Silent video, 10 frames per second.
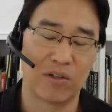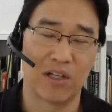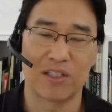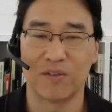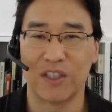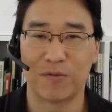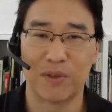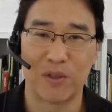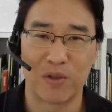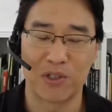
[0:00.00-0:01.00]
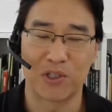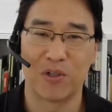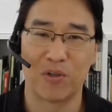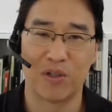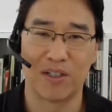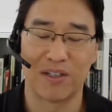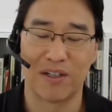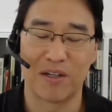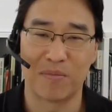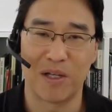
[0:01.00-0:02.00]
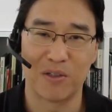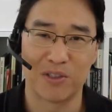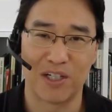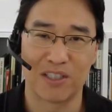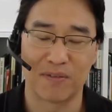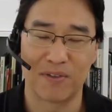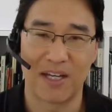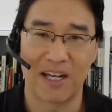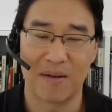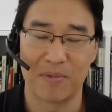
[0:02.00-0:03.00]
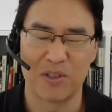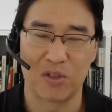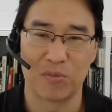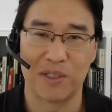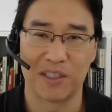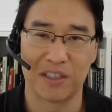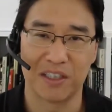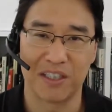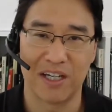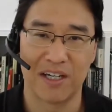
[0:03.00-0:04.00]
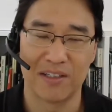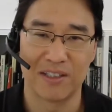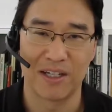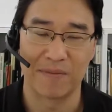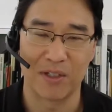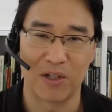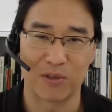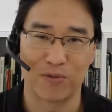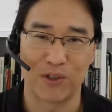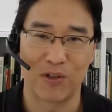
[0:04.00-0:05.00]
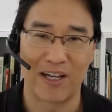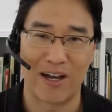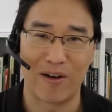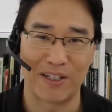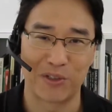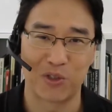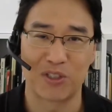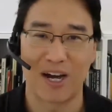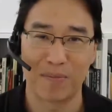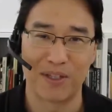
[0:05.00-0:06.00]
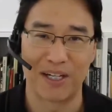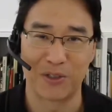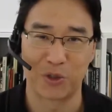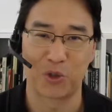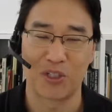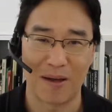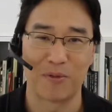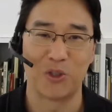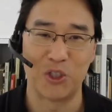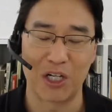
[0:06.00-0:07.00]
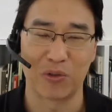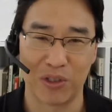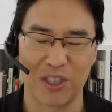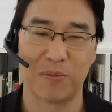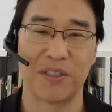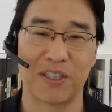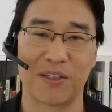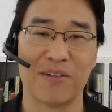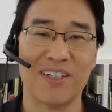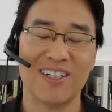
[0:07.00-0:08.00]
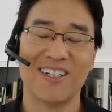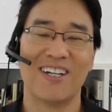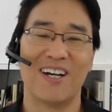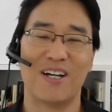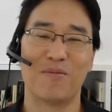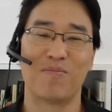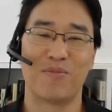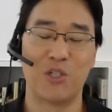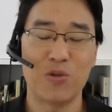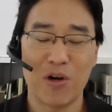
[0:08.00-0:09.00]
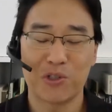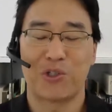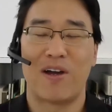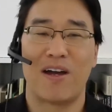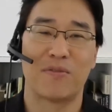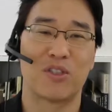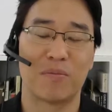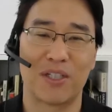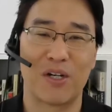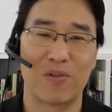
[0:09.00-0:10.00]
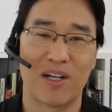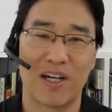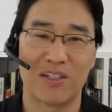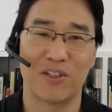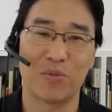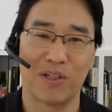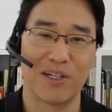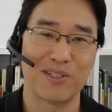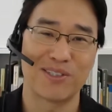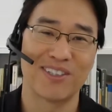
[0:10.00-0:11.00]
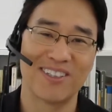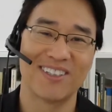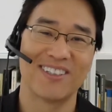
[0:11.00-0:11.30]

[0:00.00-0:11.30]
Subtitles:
There are lots of leaf blowers, so I apologize if that happens intermittently. And I'm going to also figure out how I can stop that, just stop it, generally speaking. You also have something going on at your place.